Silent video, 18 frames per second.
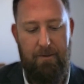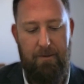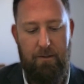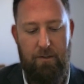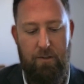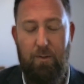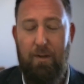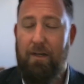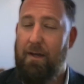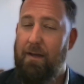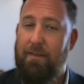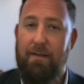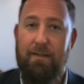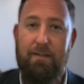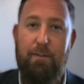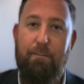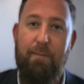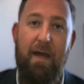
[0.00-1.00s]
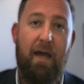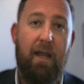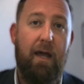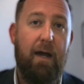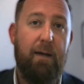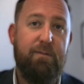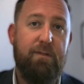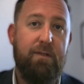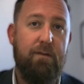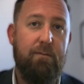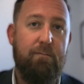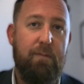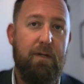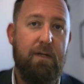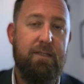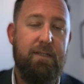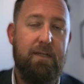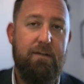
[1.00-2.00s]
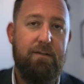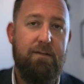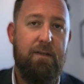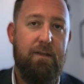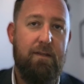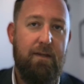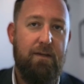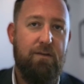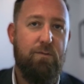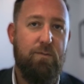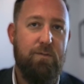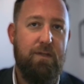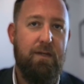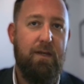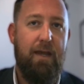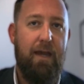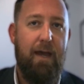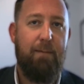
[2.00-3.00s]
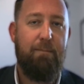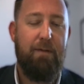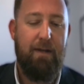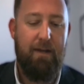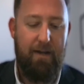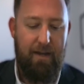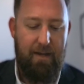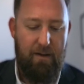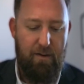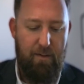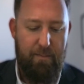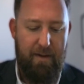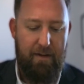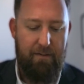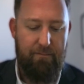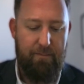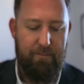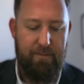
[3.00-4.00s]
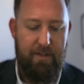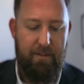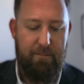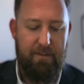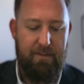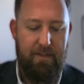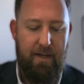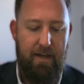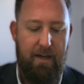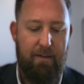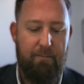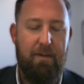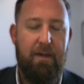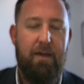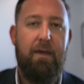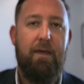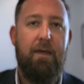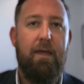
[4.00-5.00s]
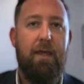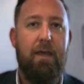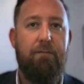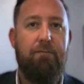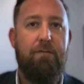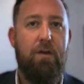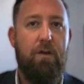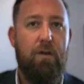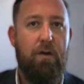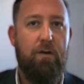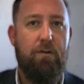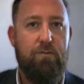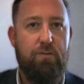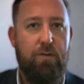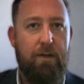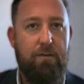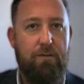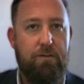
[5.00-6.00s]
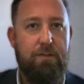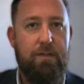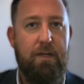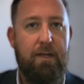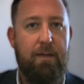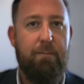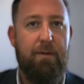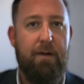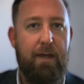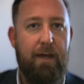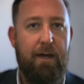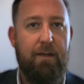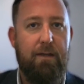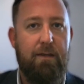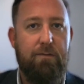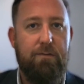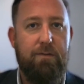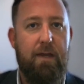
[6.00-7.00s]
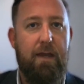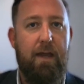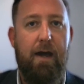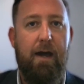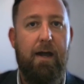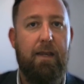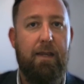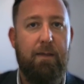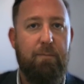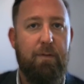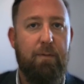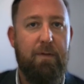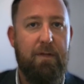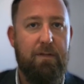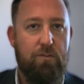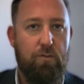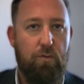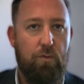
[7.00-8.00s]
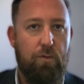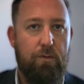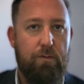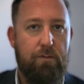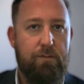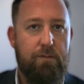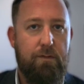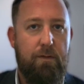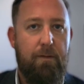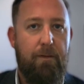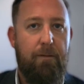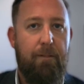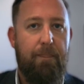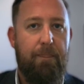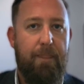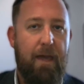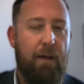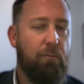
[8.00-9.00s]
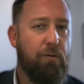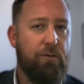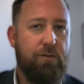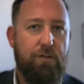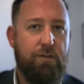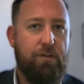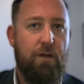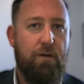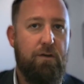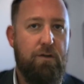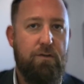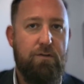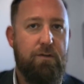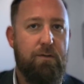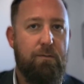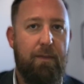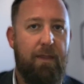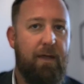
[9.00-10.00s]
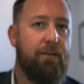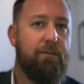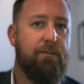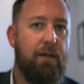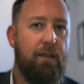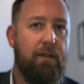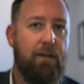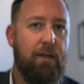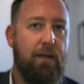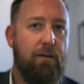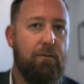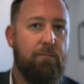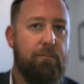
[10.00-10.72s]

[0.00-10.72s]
doing nothing is a bad option, because here's what's going to happen. And I hear about it from time to time. If you don't train your team on how to use AI and implement tools, they will just go use it without telling you.